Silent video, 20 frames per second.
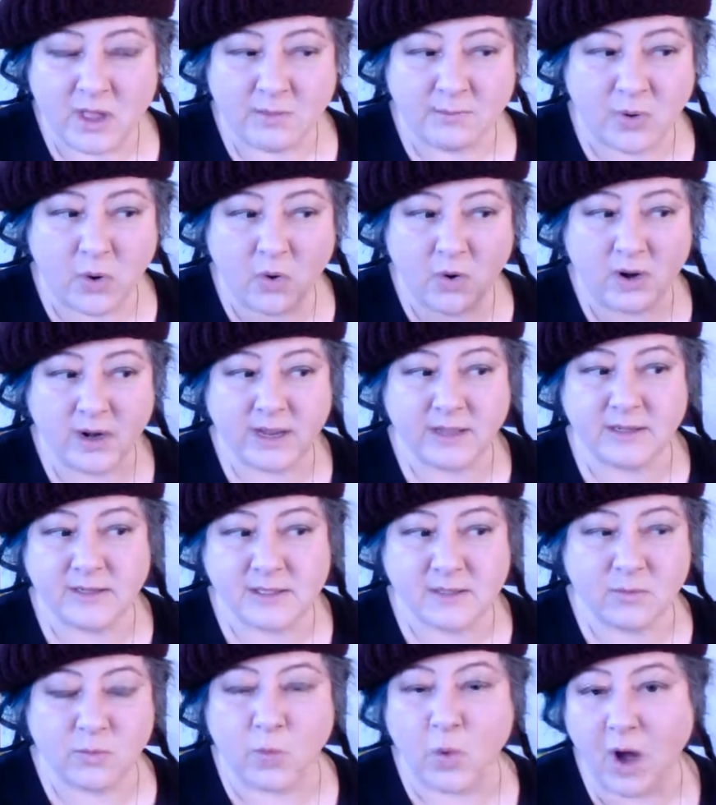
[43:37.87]
pouring
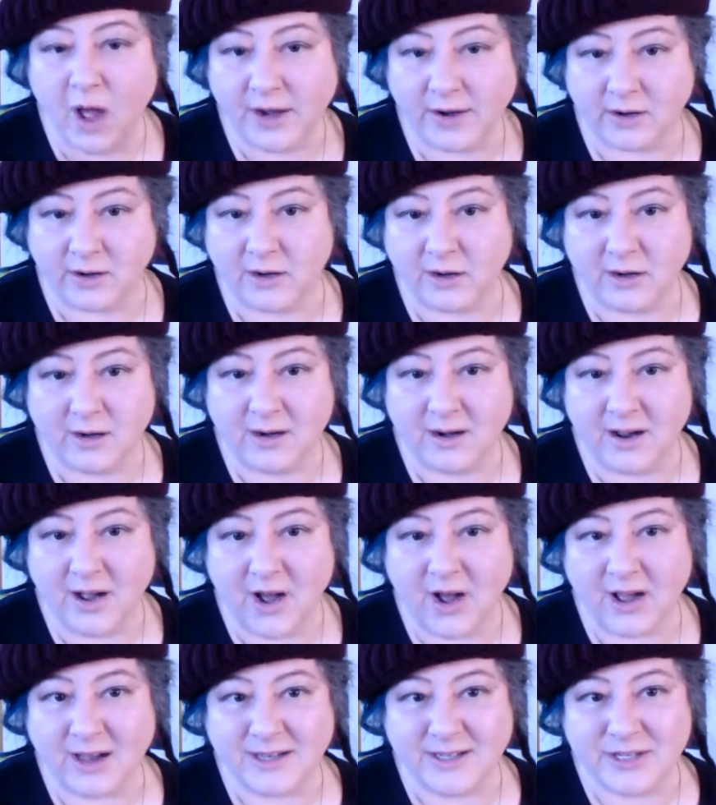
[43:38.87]
water
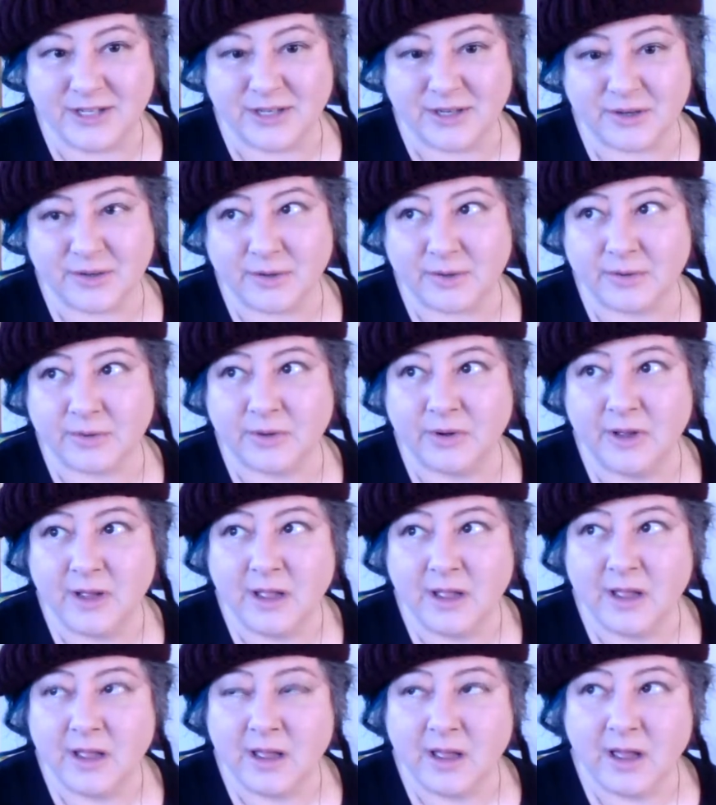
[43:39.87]
onto
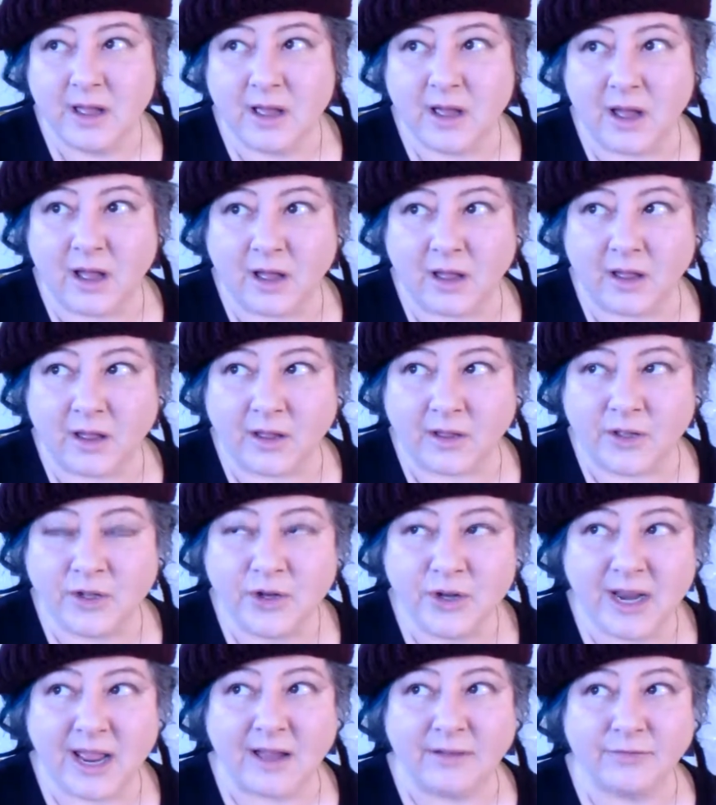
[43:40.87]

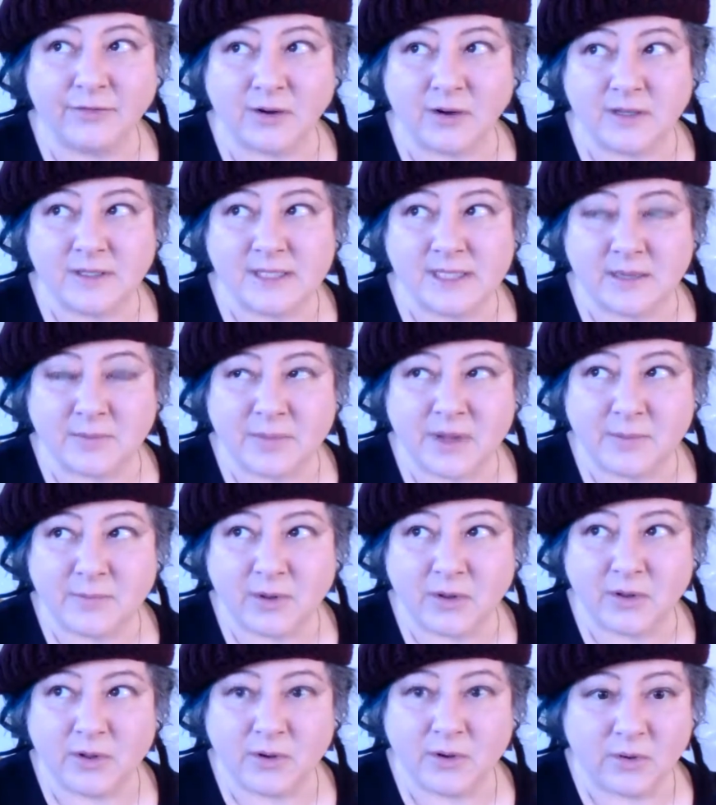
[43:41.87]
good efforts and
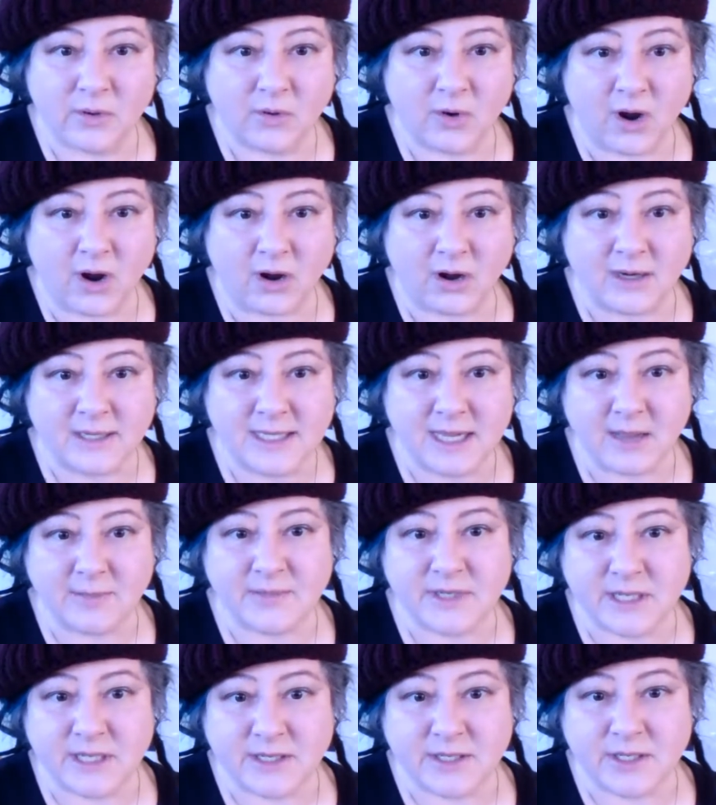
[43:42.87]
people who are
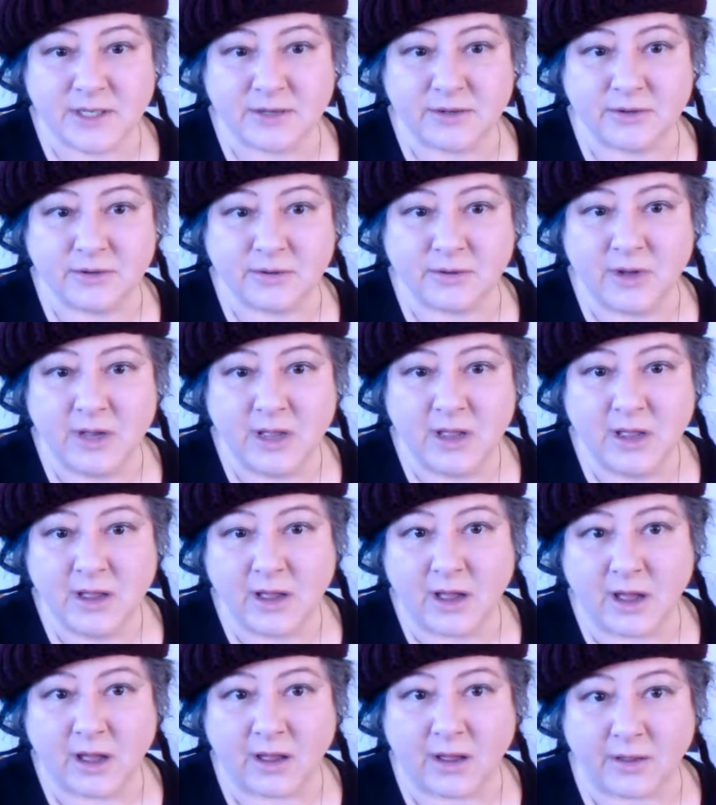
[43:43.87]
attempting to
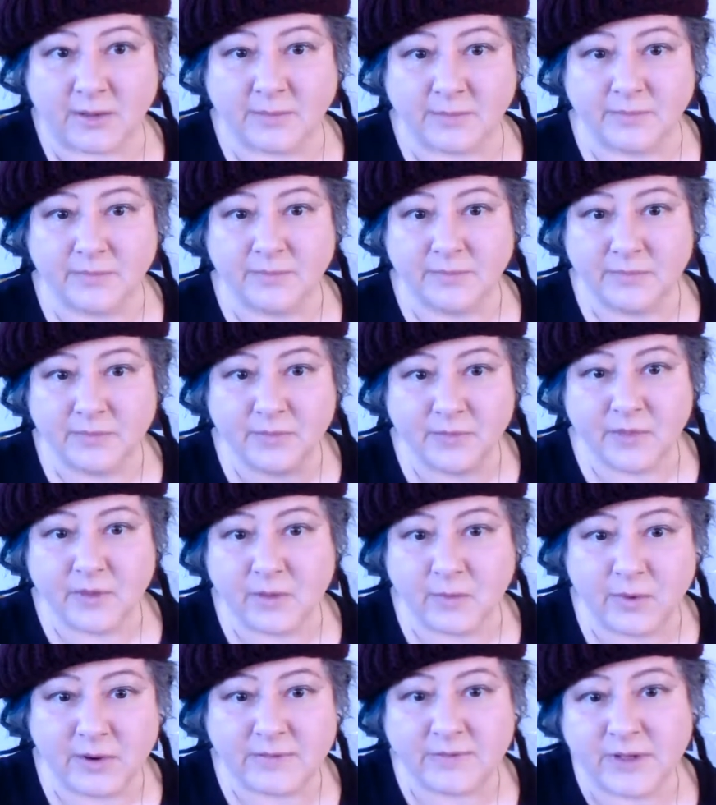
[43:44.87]

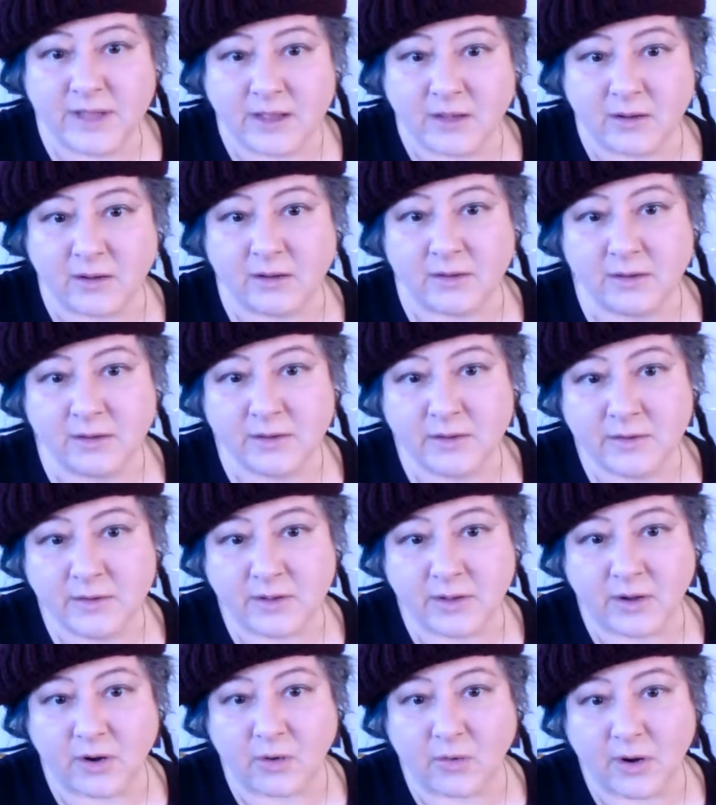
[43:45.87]
reveal
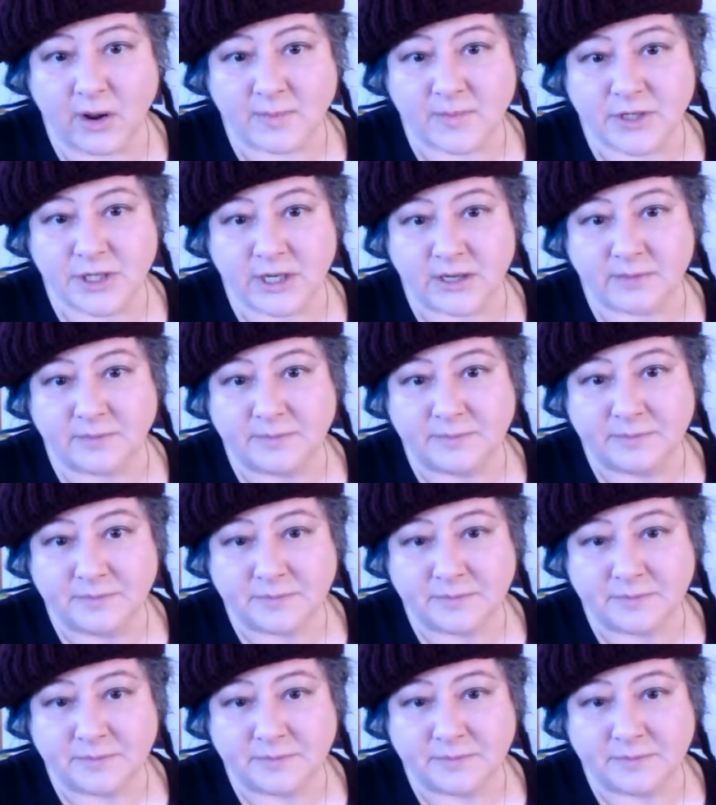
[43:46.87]
the corruption,